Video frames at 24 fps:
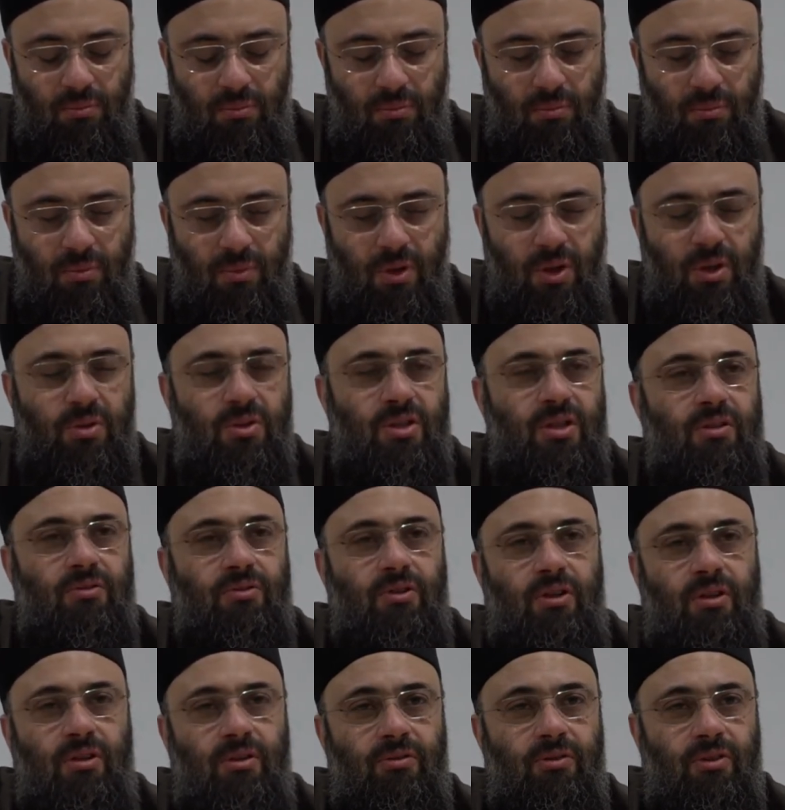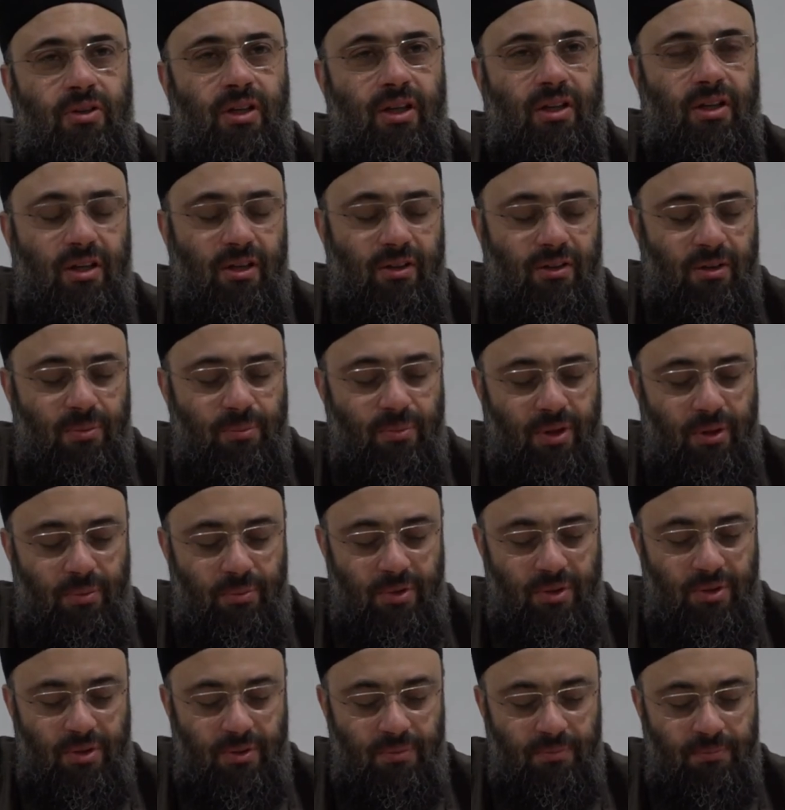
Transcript: use it for any other purpose.